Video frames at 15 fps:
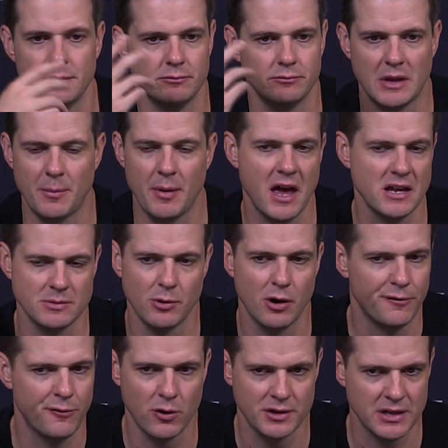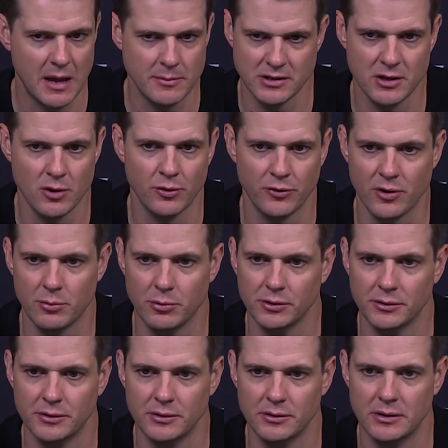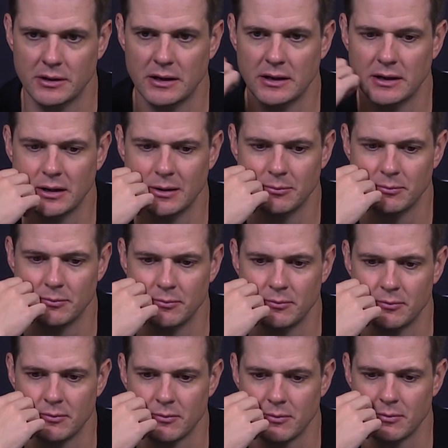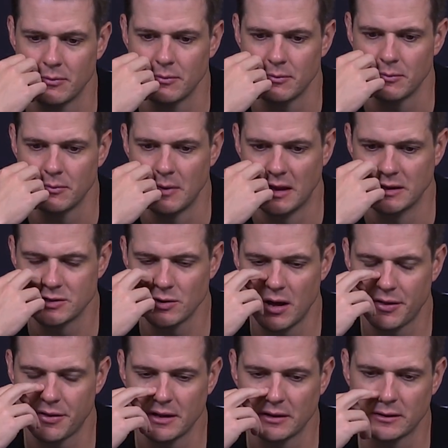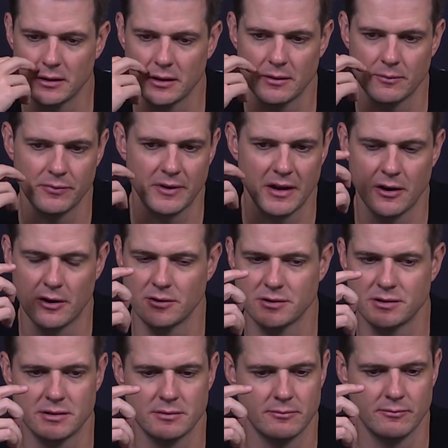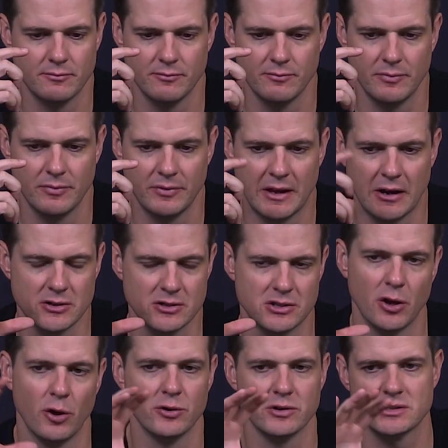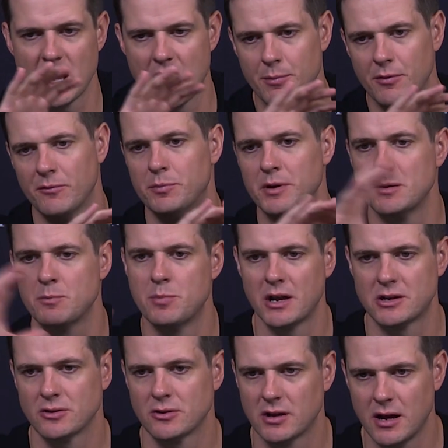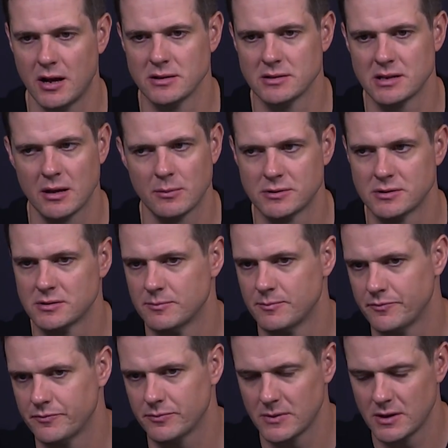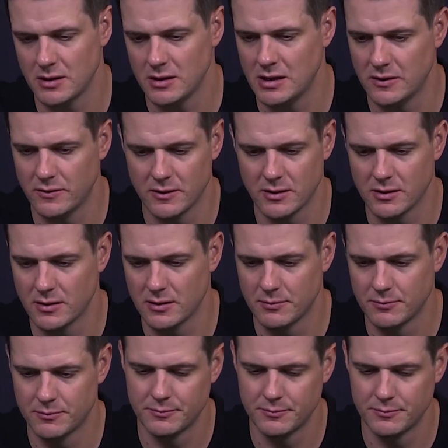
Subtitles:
they passed the ball four times and no one dribbled. And so I think there's those type of big picture concepts in the,